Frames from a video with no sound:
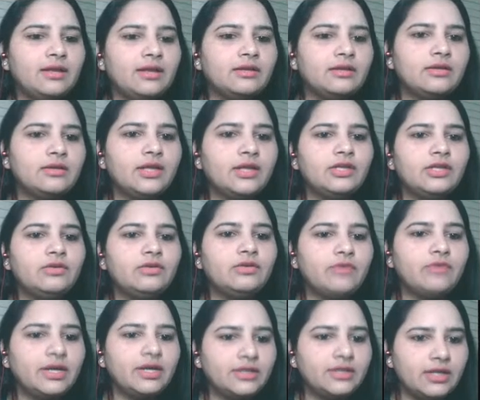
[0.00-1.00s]
it, then you
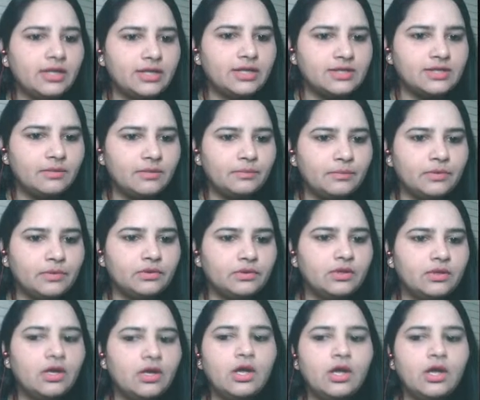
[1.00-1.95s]
write an example.